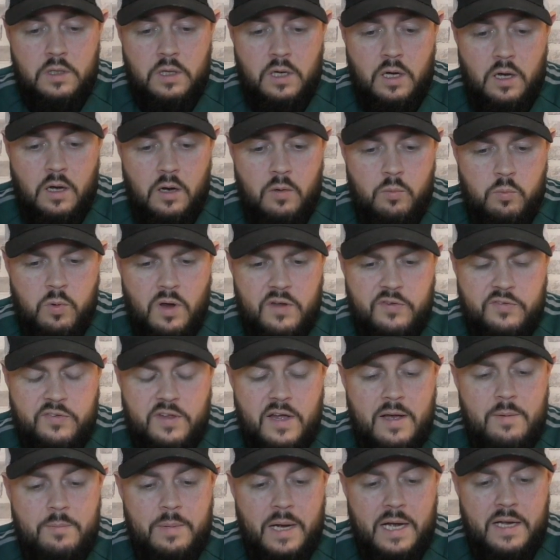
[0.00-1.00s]
West
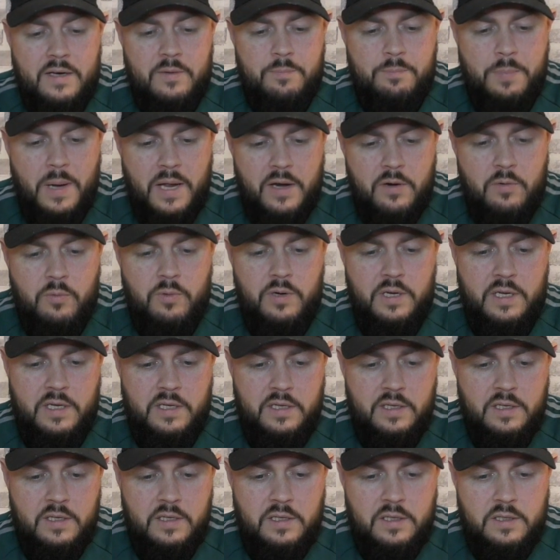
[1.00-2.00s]
Ham had a
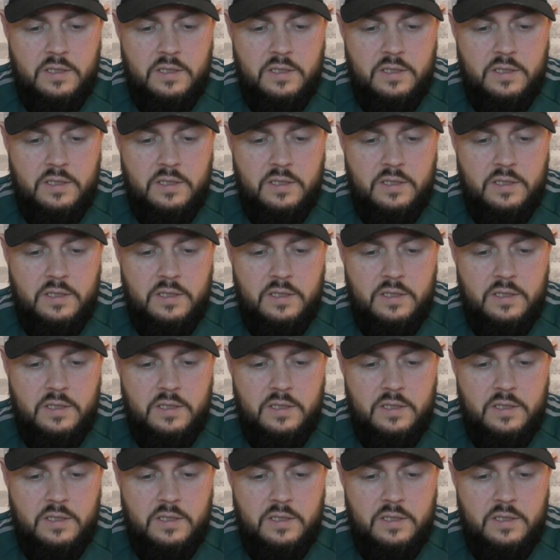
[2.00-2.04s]
penalty